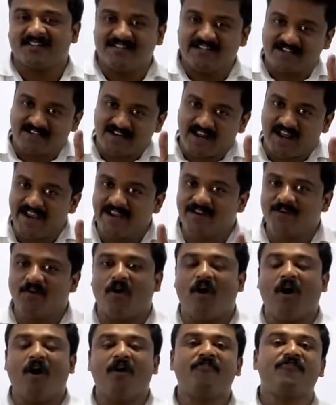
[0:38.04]
Decline
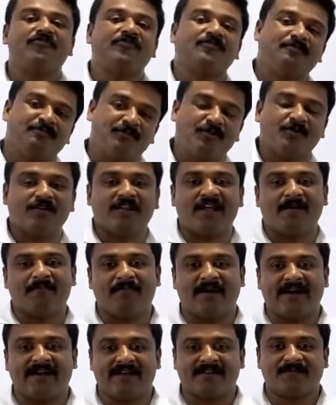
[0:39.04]
of Mughal
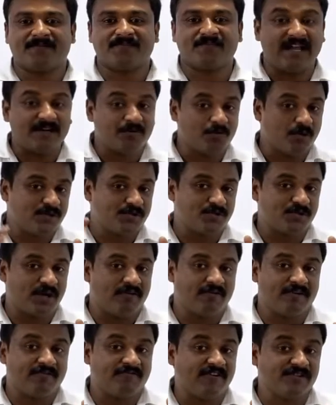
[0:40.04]
Empire. That was
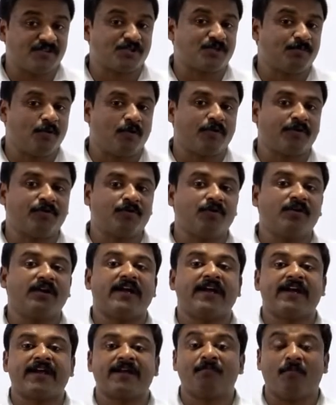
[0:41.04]
our first module
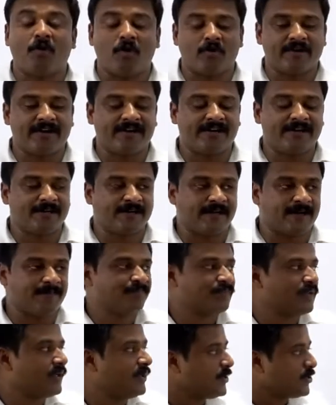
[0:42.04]
in Modern India.
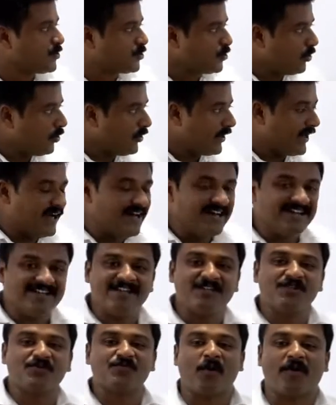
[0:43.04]
So in
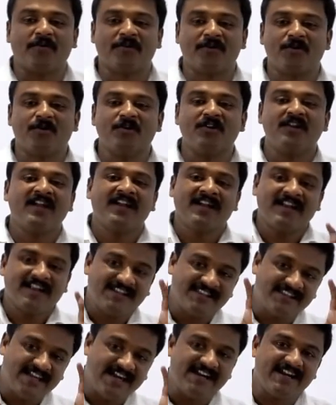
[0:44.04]
this module,
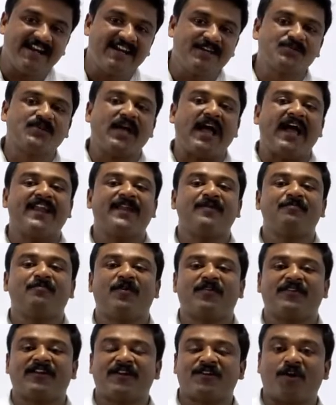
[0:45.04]
there is an
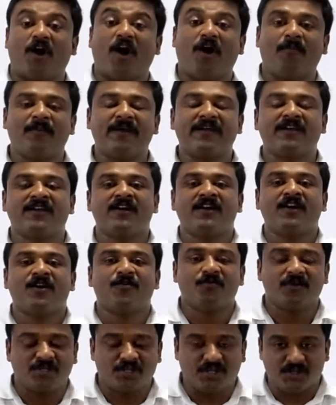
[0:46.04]
important topic,
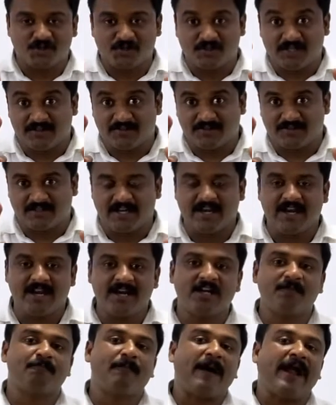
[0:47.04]
which is the
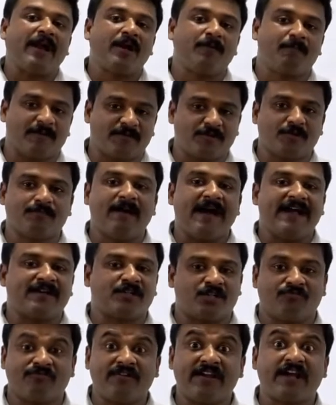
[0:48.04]
Third Panipat
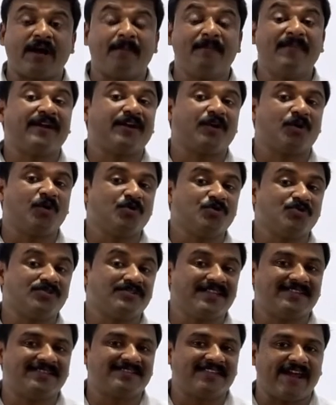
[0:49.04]
Battle. We come across
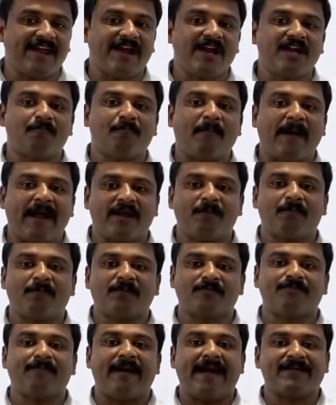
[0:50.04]
the Third
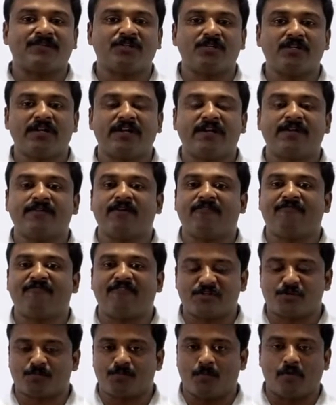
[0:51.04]
Panipat Battle in the
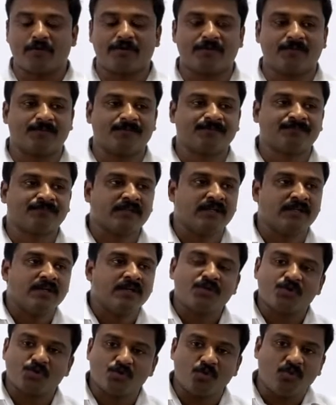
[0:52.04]
first module.
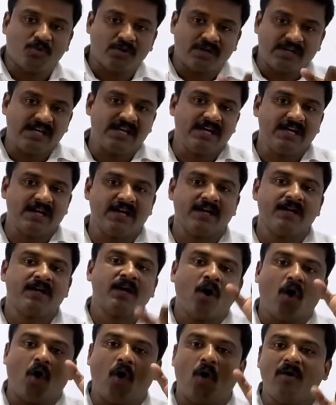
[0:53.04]
So here,
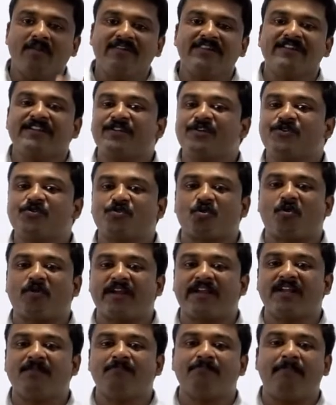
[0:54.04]
all the
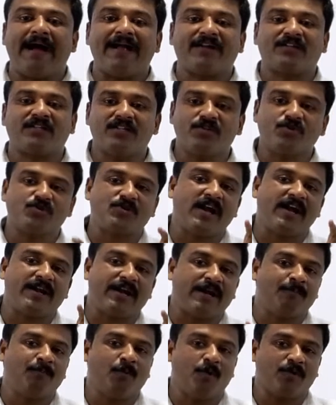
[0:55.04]
historical battles are
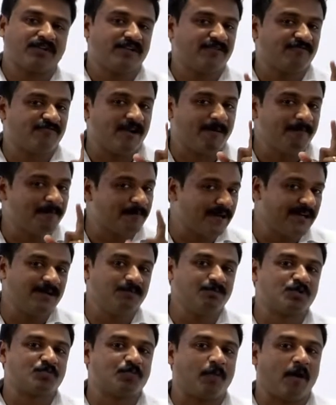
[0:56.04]
important from
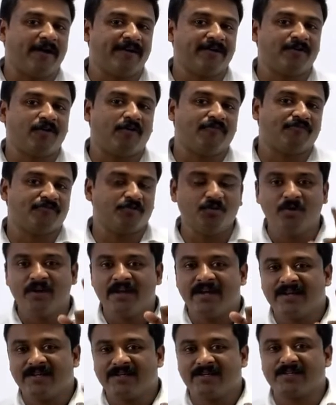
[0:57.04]
prelims point of view,
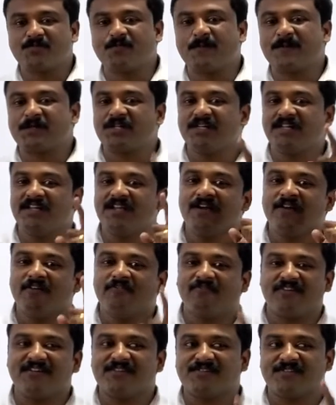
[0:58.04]
especially
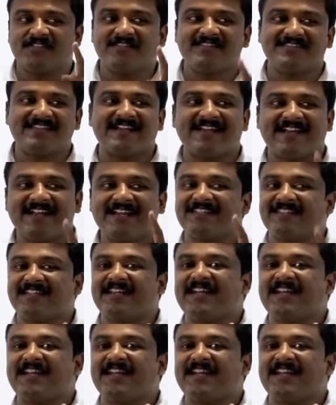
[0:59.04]
first, second,